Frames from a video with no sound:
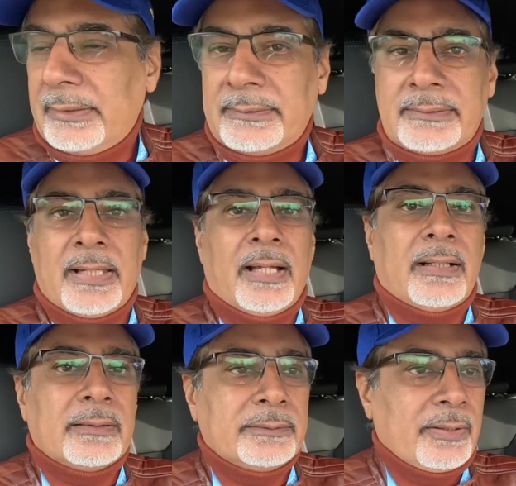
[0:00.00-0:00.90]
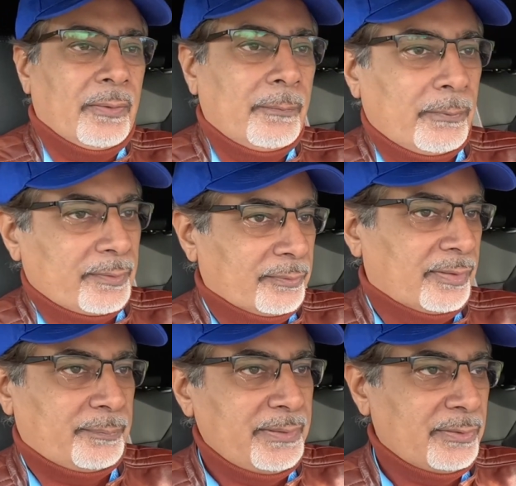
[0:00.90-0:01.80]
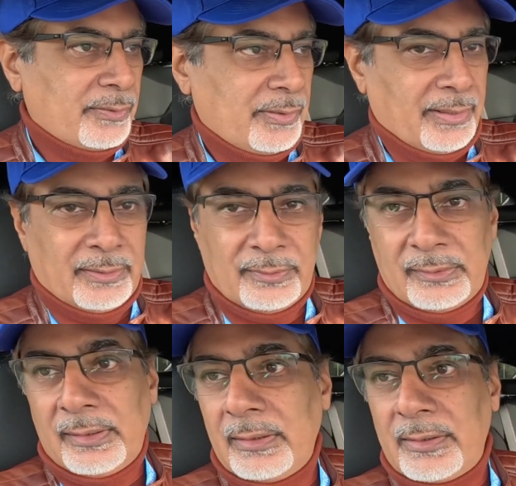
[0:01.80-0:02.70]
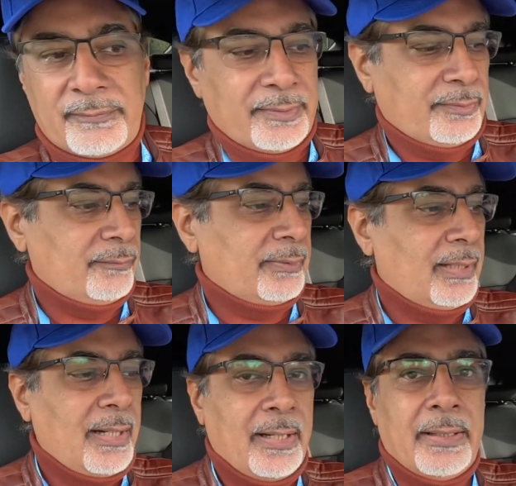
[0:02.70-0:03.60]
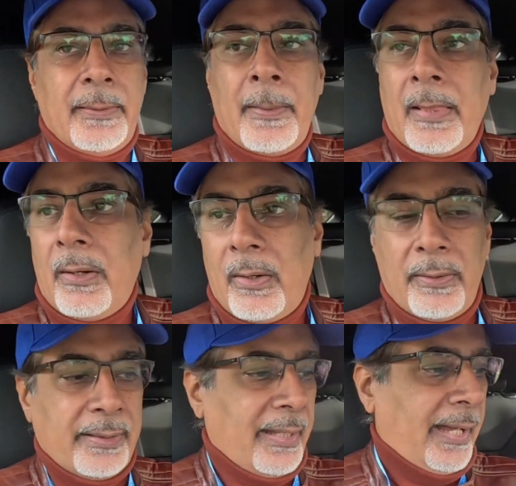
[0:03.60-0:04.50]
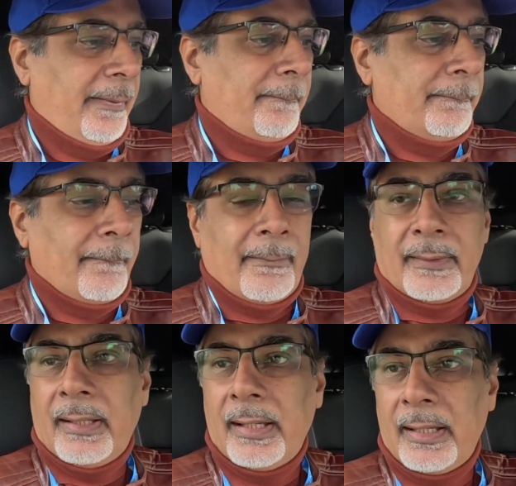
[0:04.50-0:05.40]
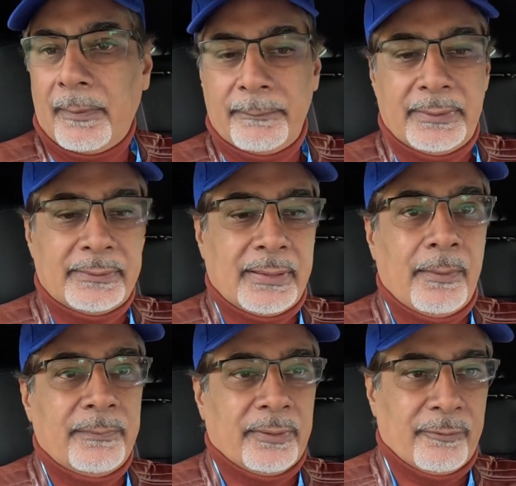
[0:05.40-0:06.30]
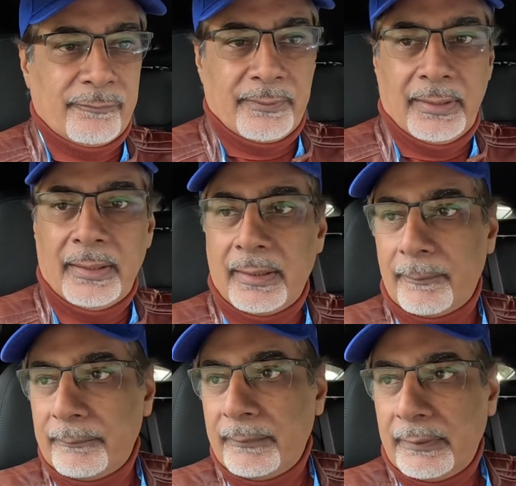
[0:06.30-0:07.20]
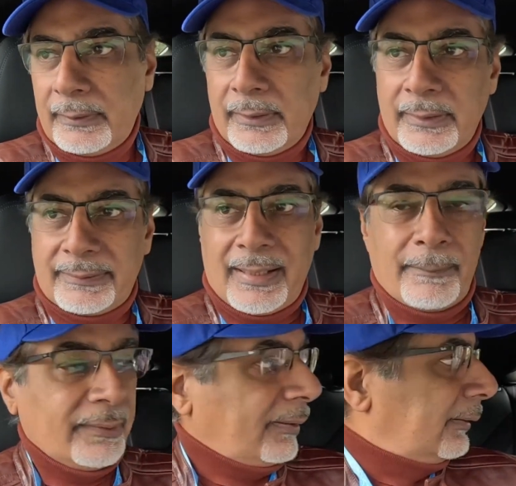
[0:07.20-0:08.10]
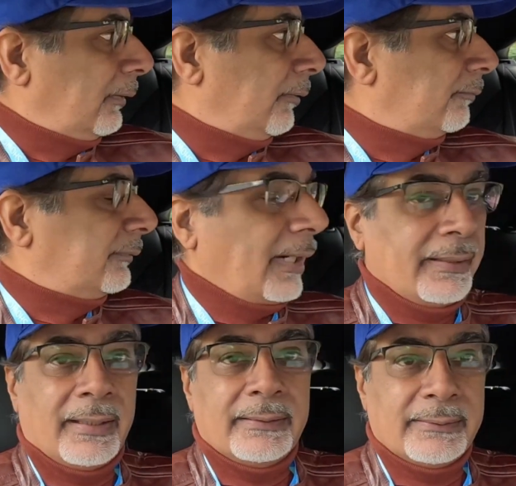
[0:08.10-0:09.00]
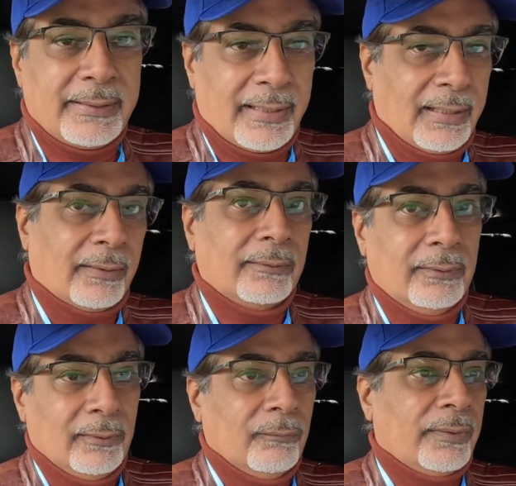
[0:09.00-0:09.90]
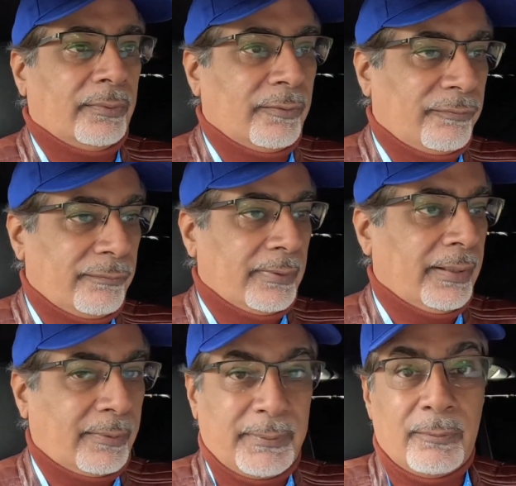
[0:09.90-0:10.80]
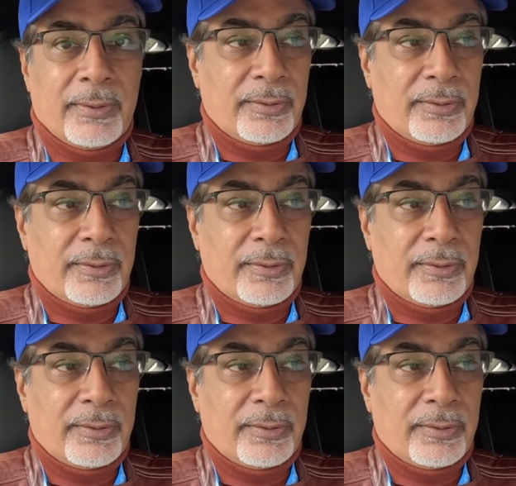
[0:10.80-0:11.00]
to tell, you know, what sort of speed you're doing, because a lot of us do rely on that in terms of establishing or trying to understand like what sort of speed we're